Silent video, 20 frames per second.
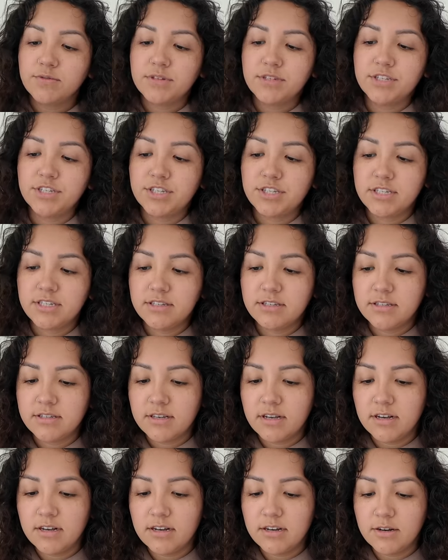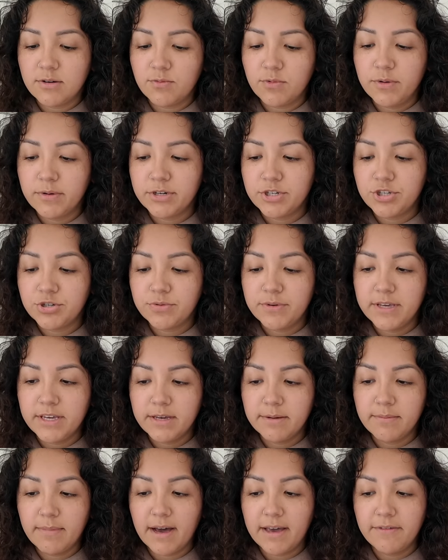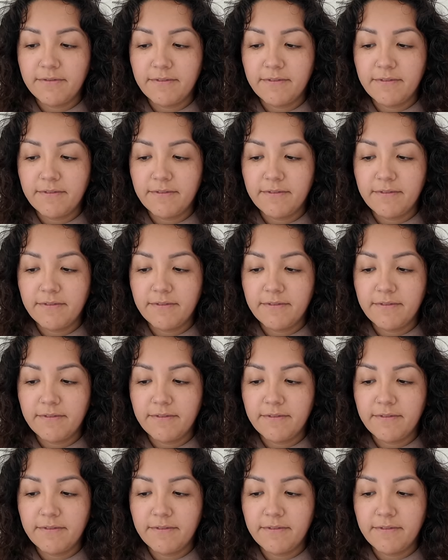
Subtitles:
one is just, we were doing my